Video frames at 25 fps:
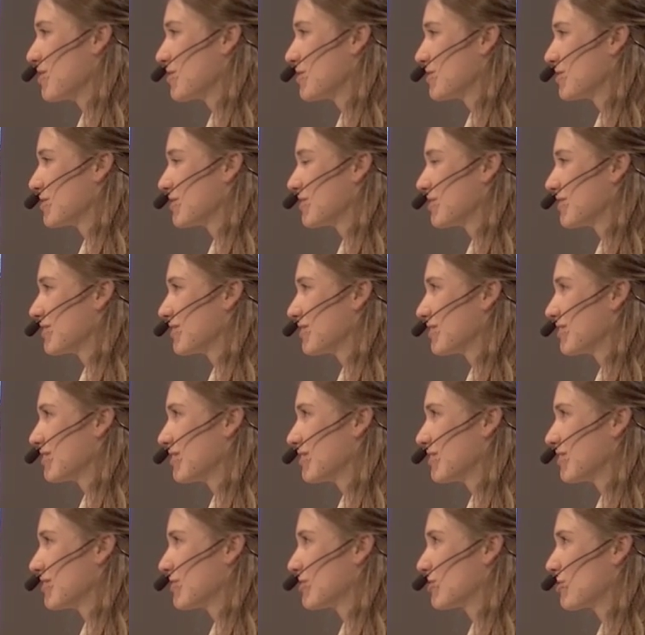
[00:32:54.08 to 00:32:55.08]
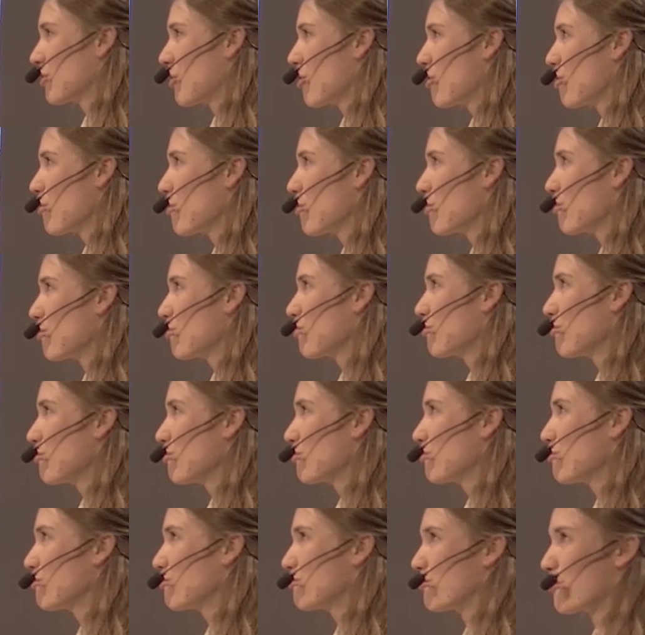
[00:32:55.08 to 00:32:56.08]
felt
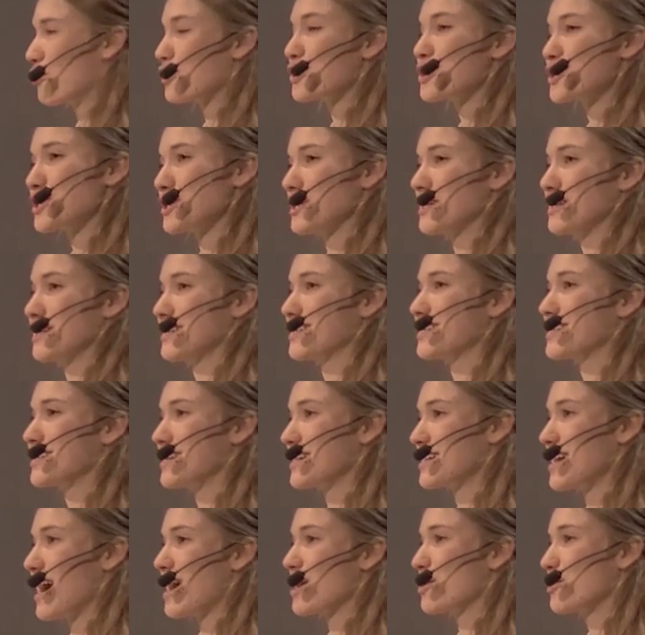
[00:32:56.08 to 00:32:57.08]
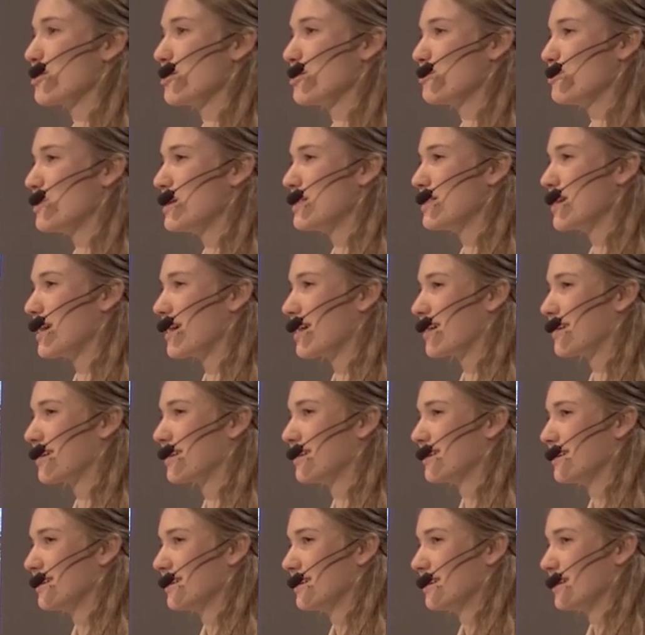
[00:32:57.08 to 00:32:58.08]
so fortunate that I could be
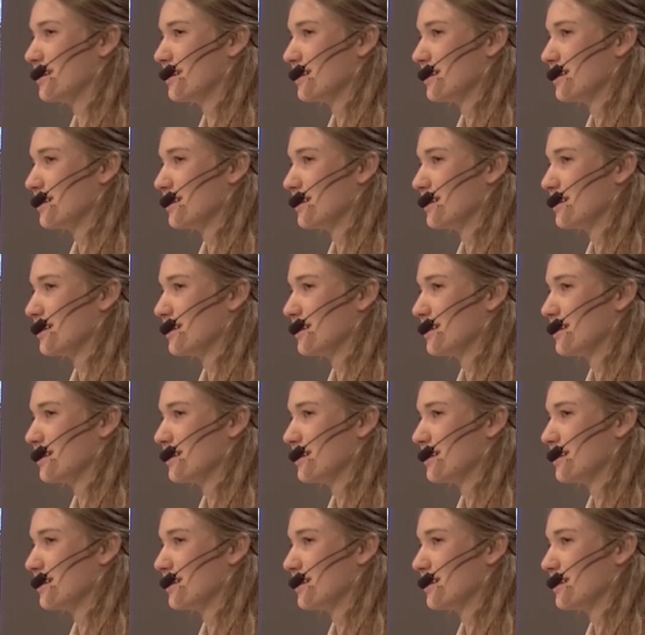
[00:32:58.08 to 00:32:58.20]
there.